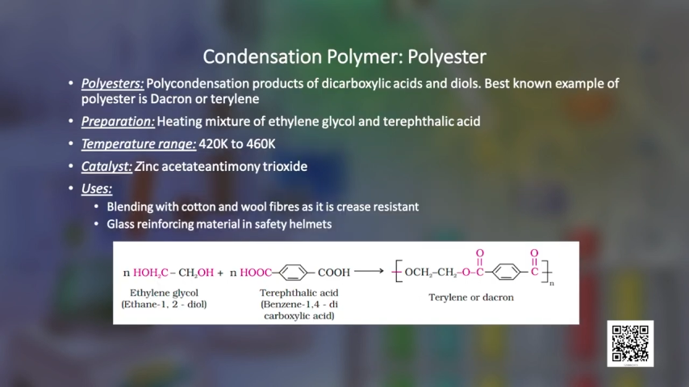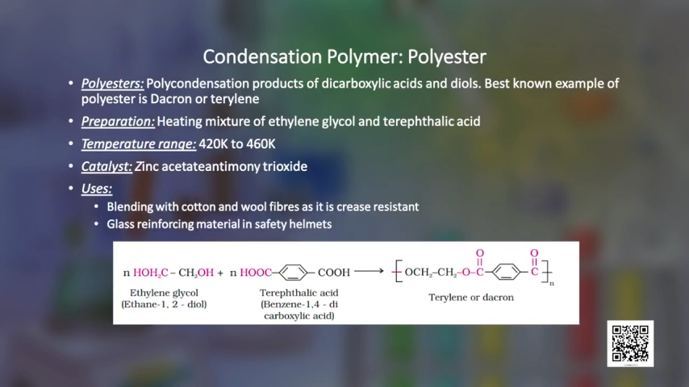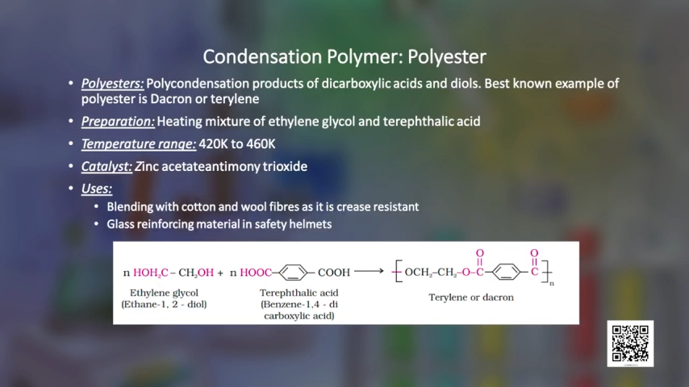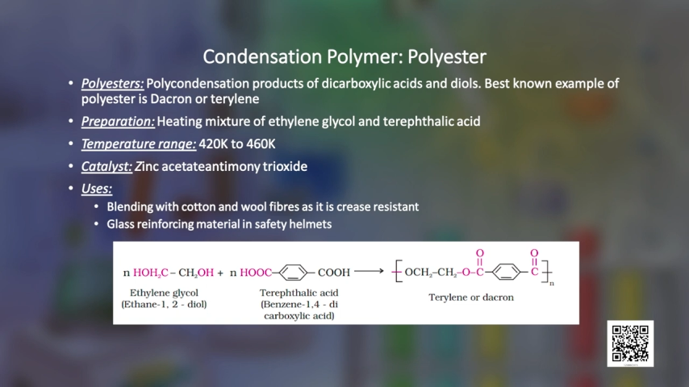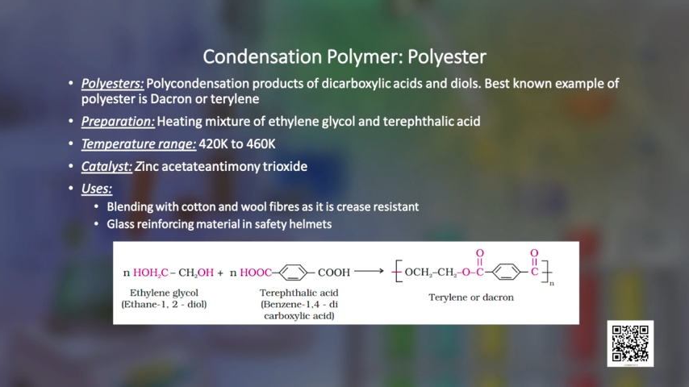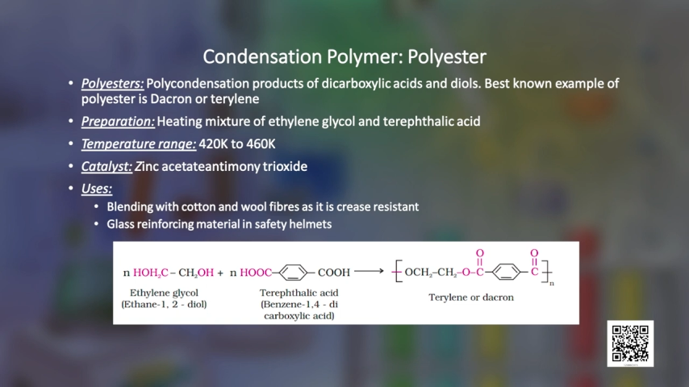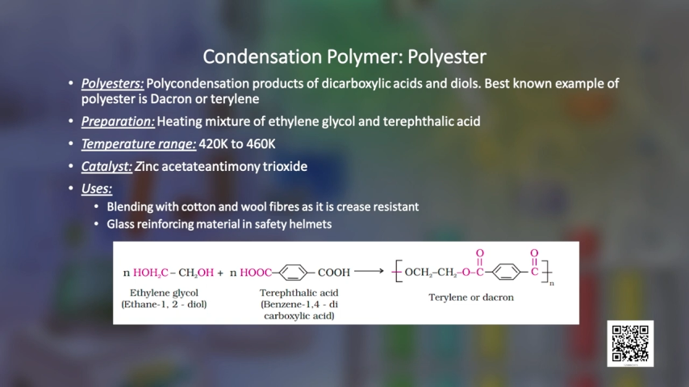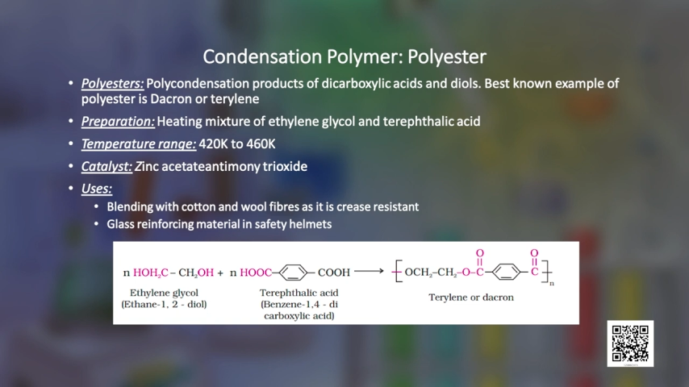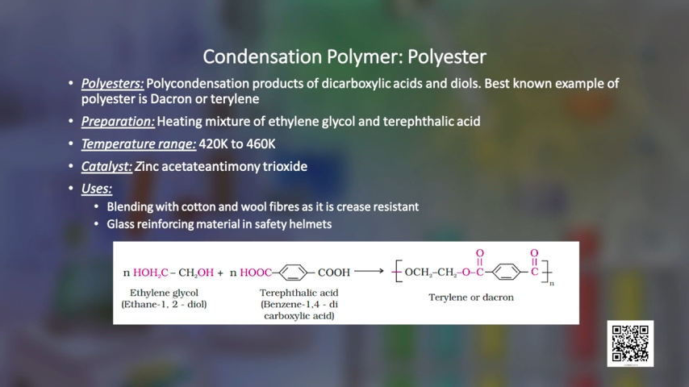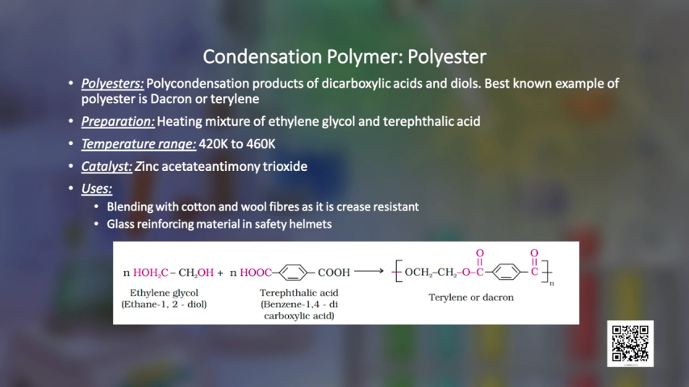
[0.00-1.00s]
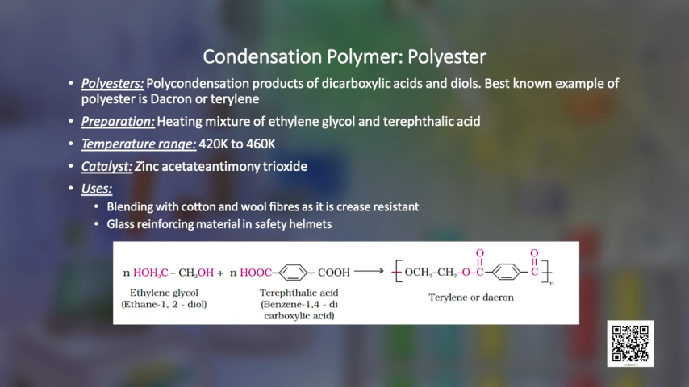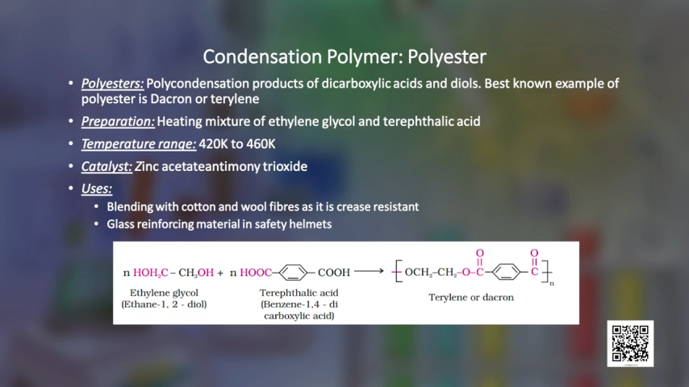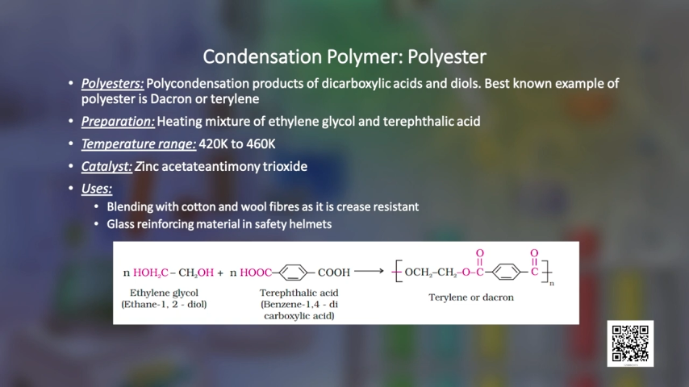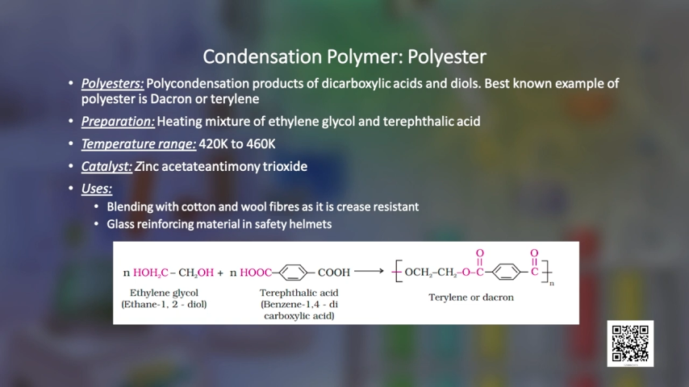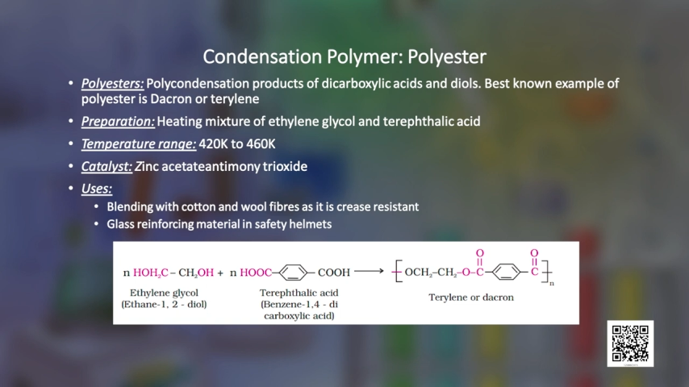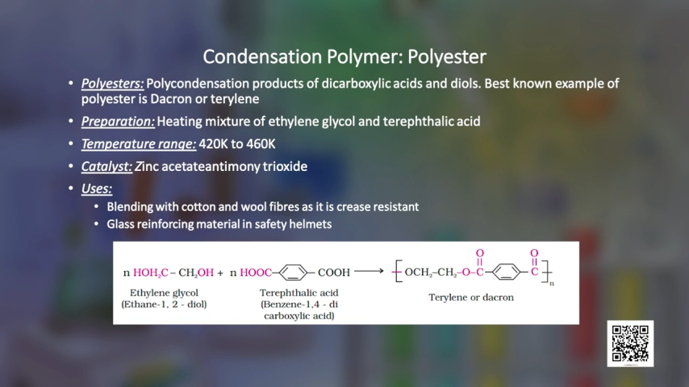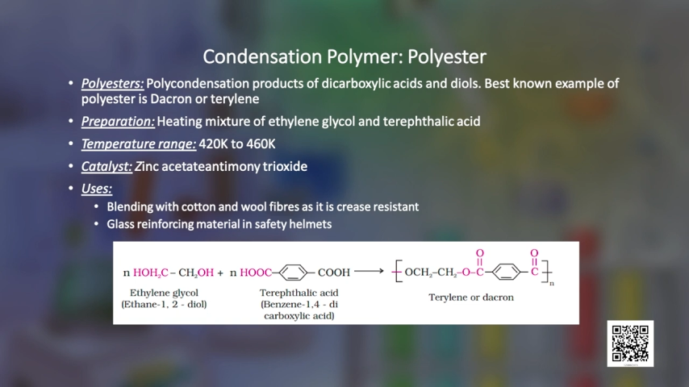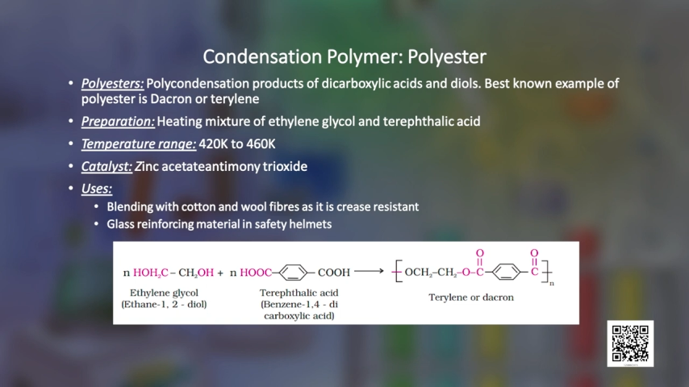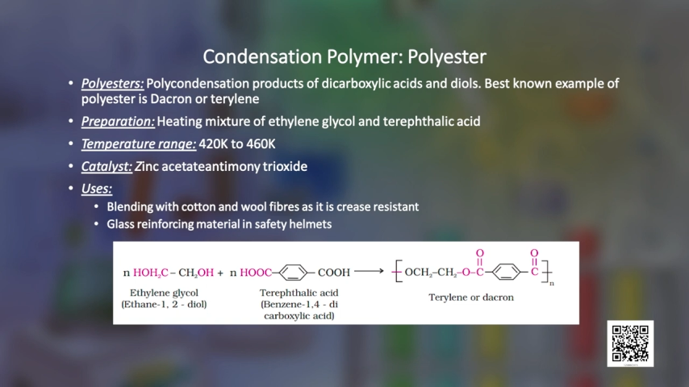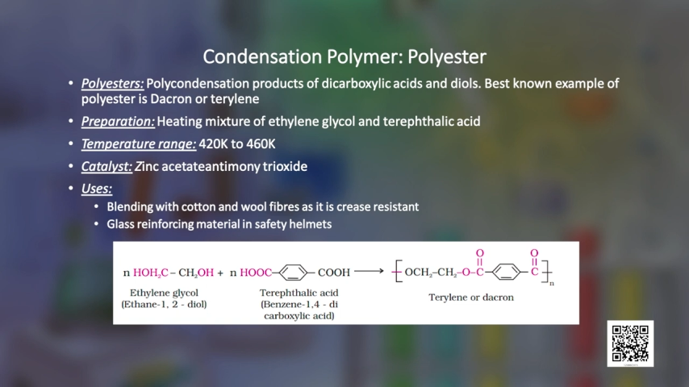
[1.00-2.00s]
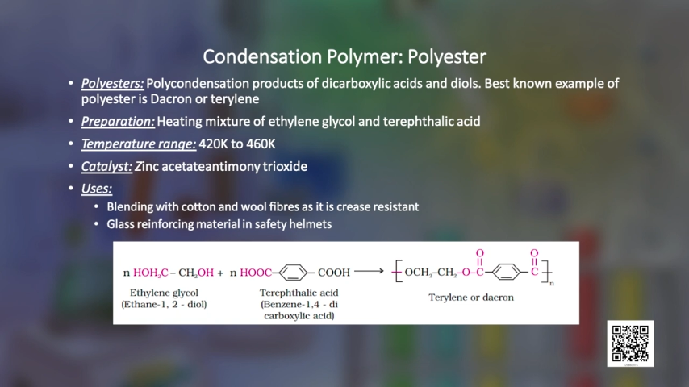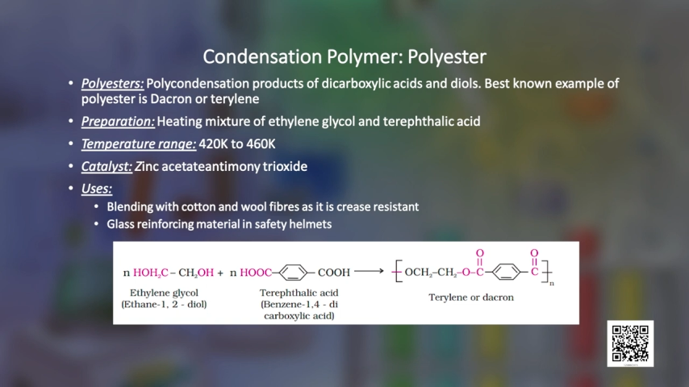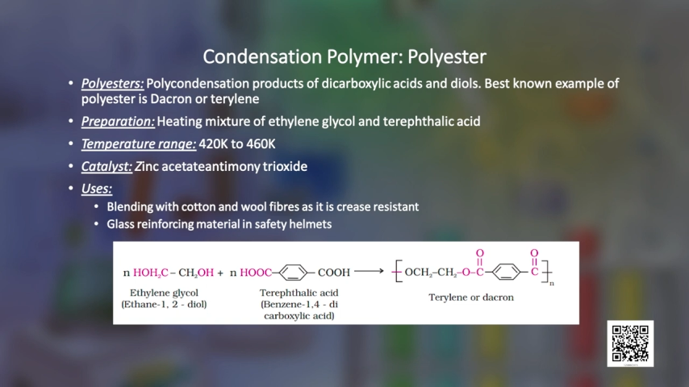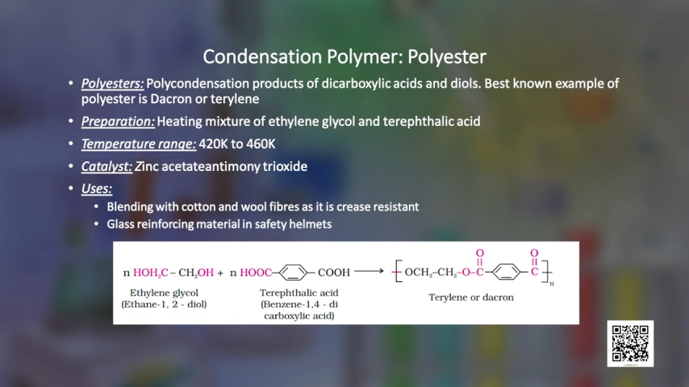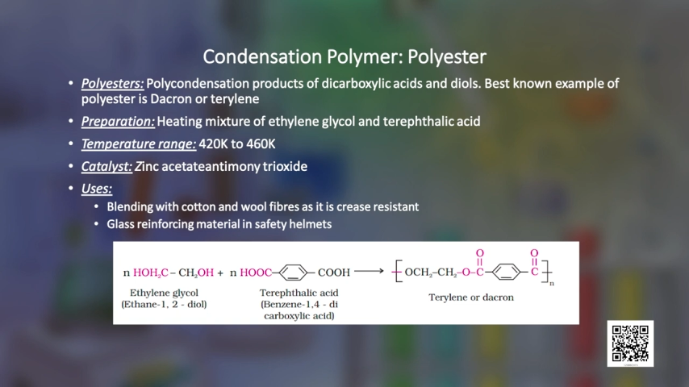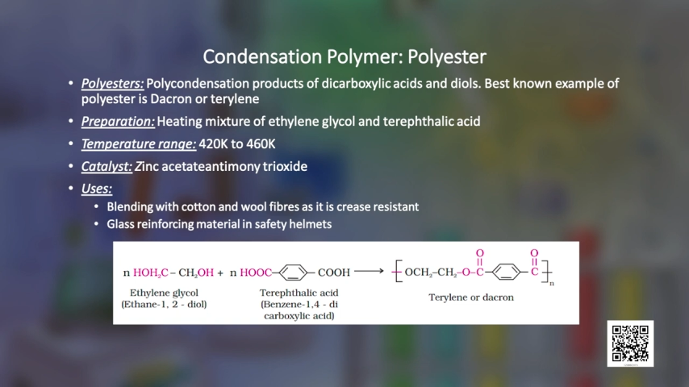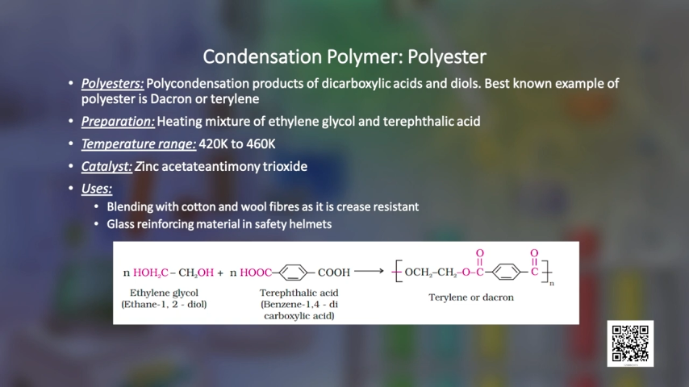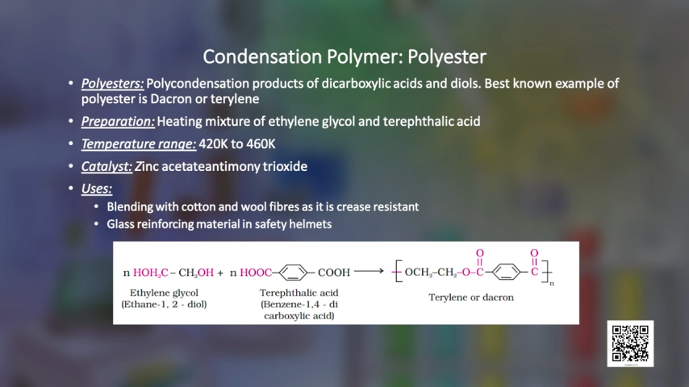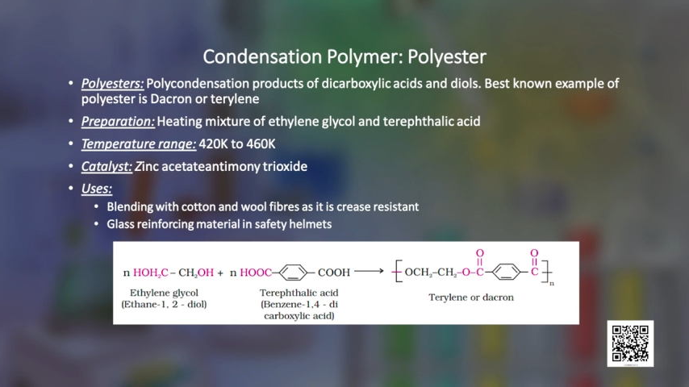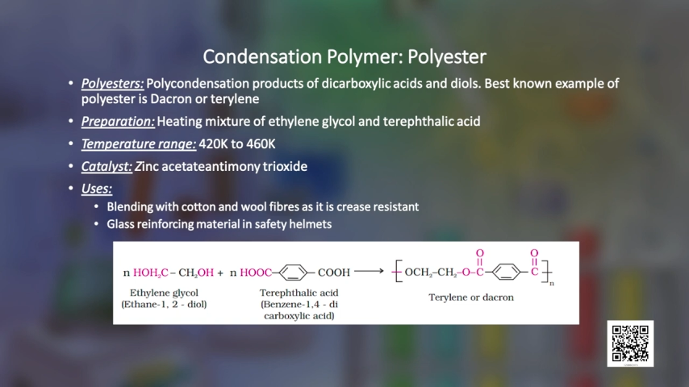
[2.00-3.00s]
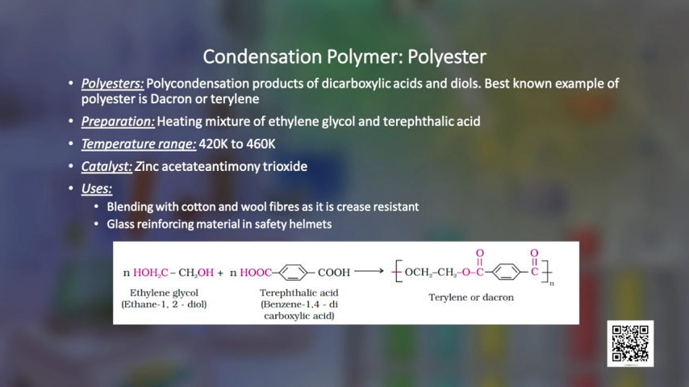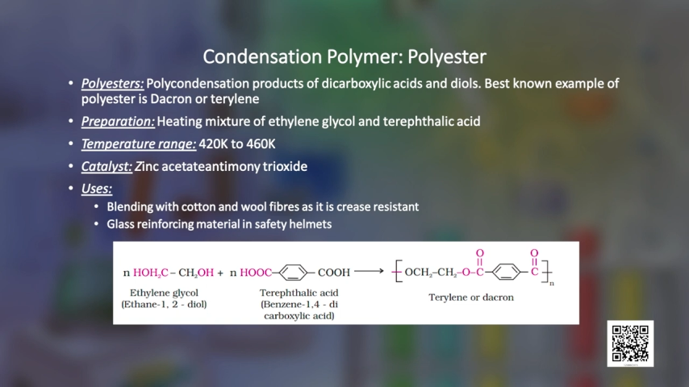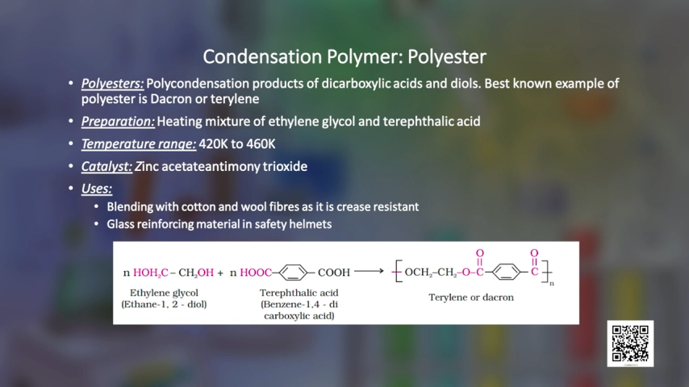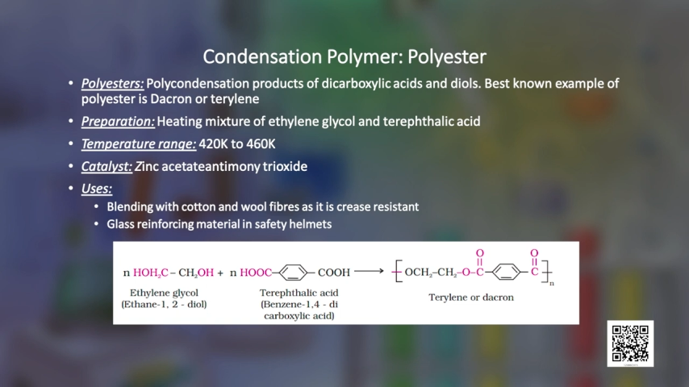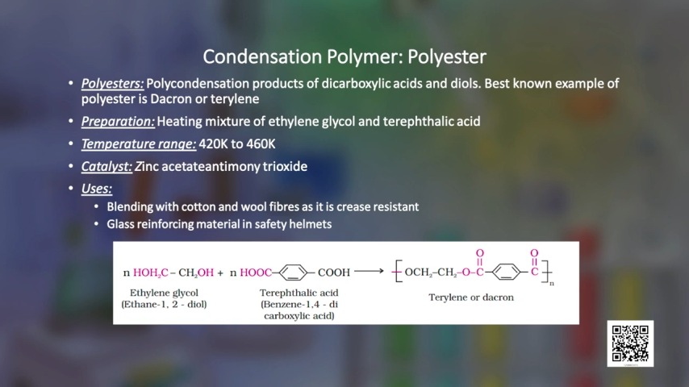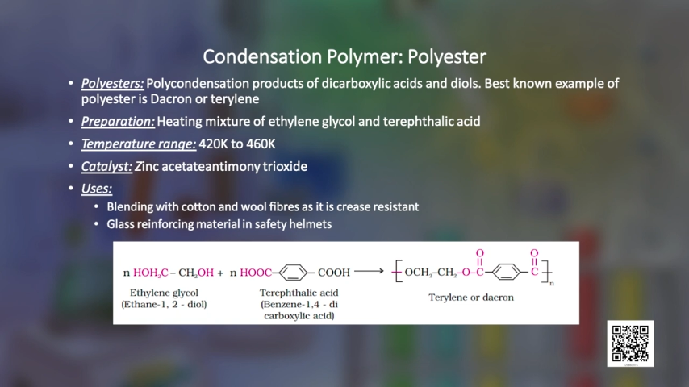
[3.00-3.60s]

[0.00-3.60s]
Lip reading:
(no speaker visible)